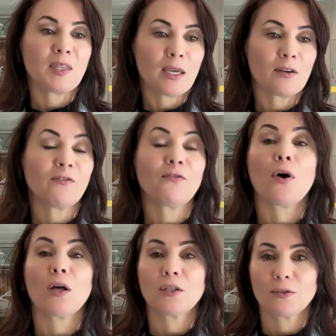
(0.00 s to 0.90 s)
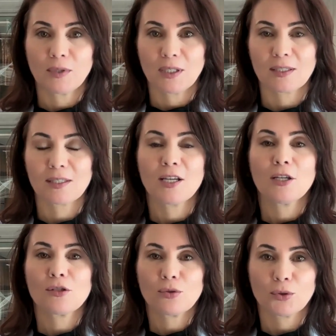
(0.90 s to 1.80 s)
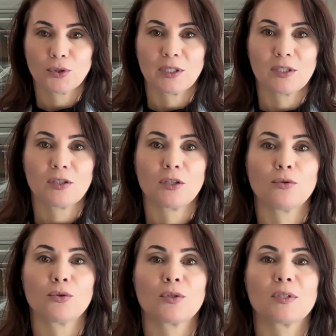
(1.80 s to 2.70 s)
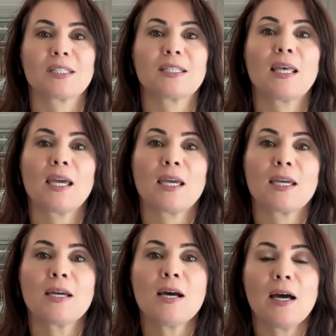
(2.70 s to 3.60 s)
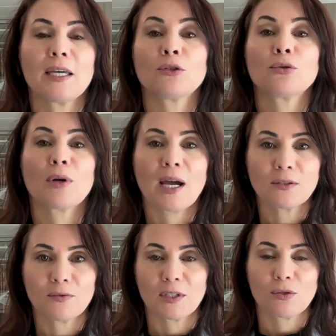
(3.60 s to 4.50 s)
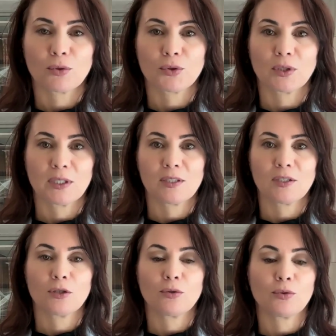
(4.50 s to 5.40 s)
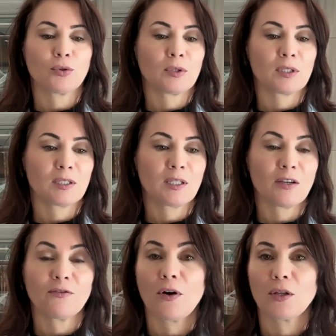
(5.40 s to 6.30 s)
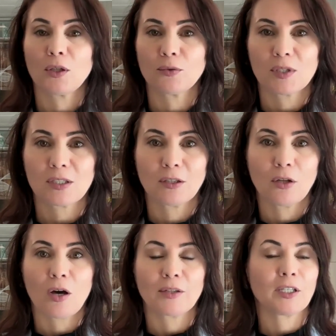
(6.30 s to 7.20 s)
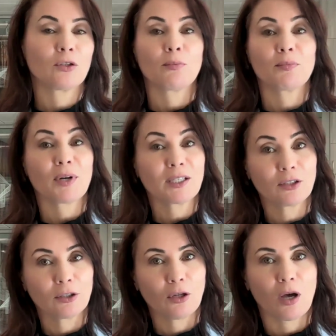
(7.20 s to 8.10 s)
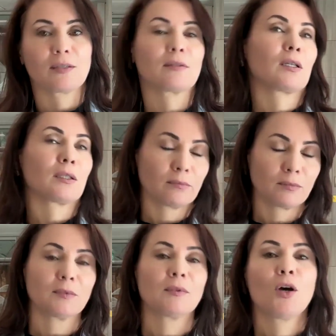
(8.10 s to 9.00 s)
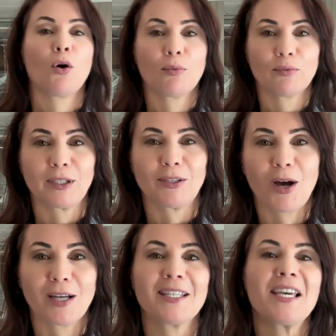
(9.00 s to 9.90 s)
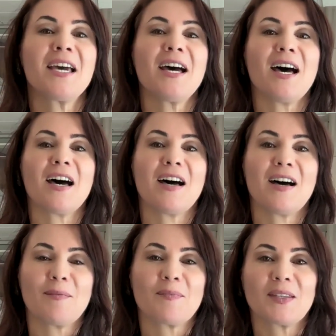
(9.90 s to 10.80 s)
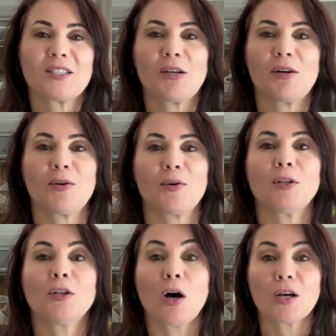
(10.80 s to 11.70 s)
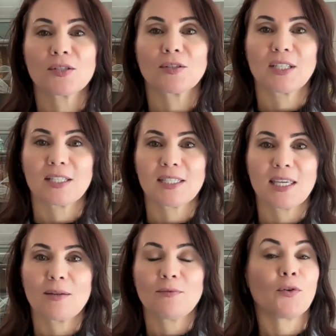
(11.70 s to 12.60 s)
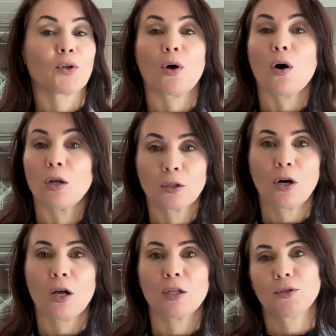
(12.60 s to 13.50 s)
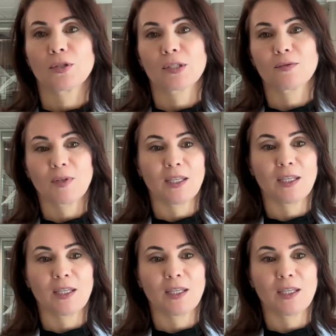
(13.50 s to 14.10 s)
they follow these social institutions. They interact with social institutions. They follow this law. They don't break the laws, like hopefully not. So laws are the same for all cultures